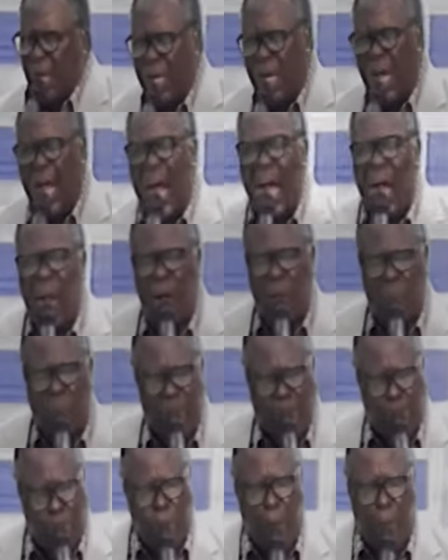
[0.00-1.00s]
God will
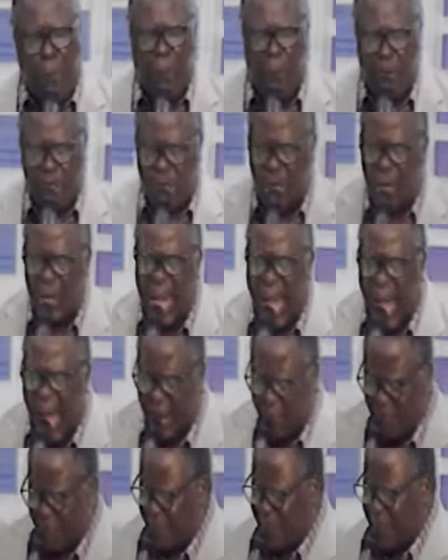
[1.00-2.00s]
support your
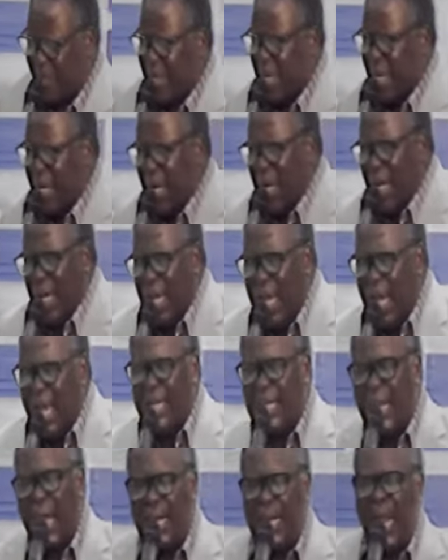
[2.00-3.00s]
life
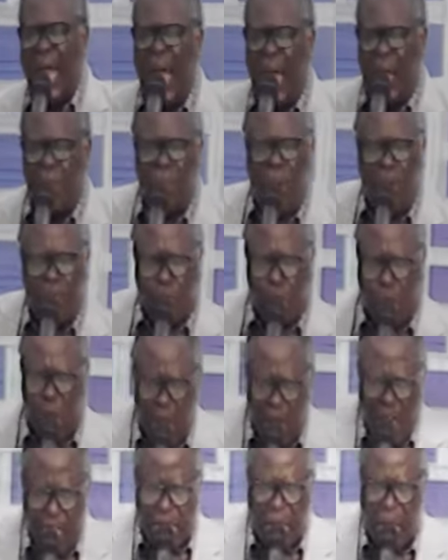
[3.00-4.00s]
in the name of
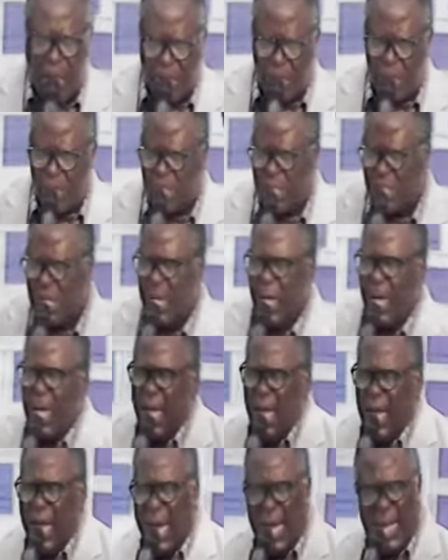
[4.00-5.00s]
Jesus.
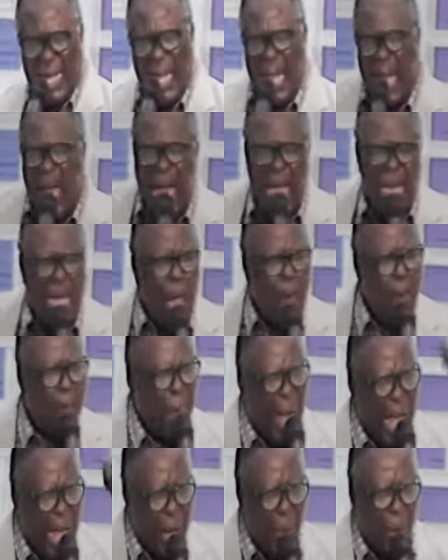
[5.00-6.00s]
And any
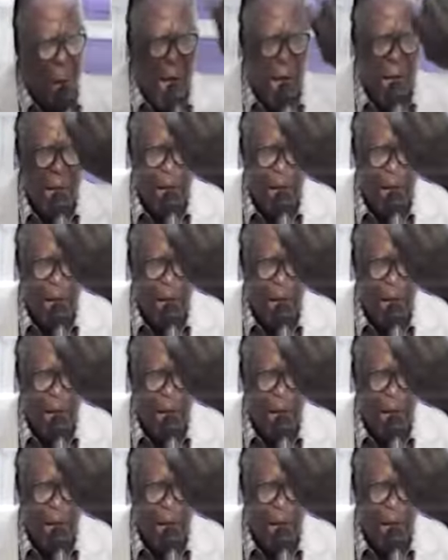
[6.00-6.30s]
power